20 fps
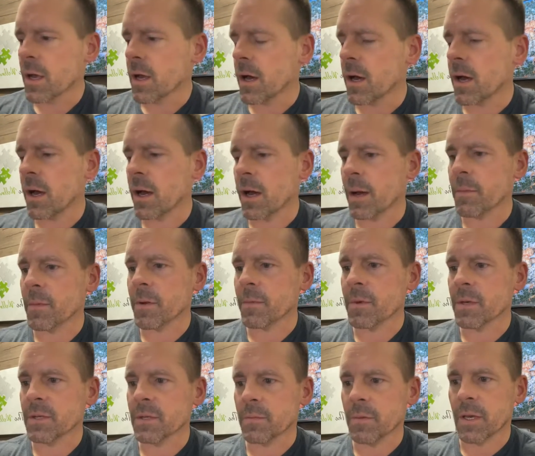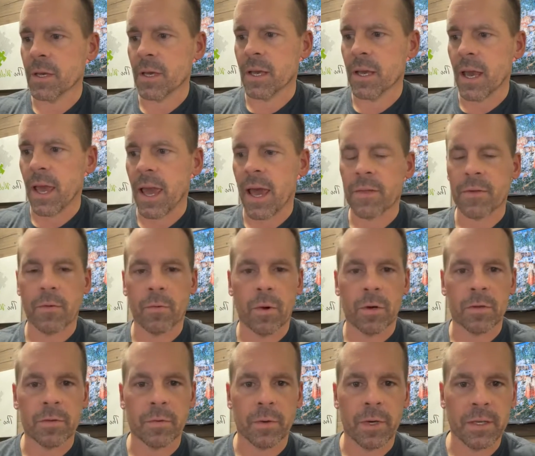I'm going to be speaking at the
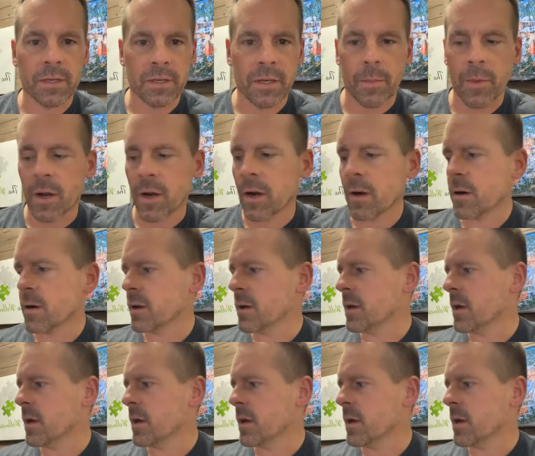Wellness Way seminar